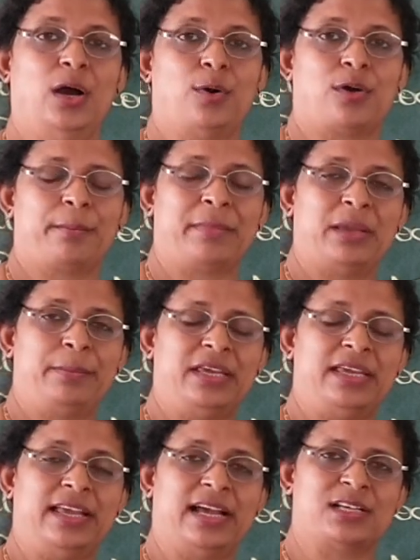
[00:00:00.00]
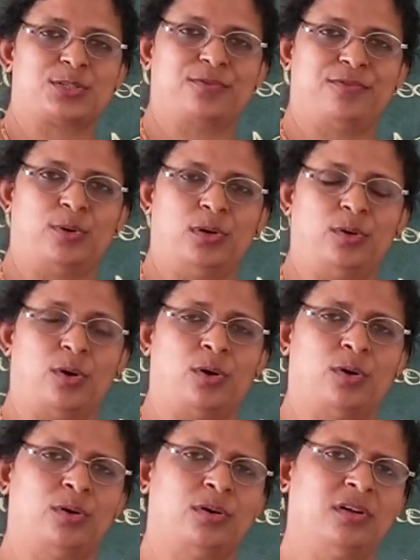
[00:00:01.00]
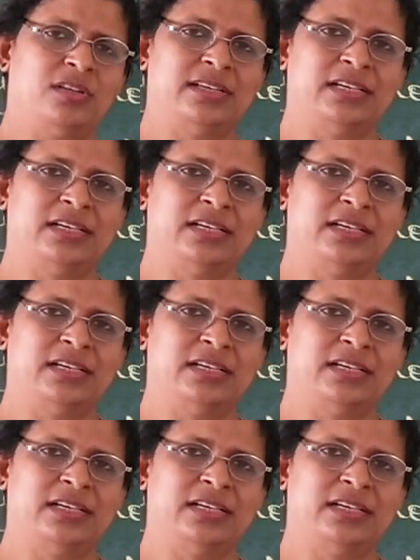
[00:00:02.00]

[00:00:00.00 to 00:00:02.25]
or maybe he has to follow all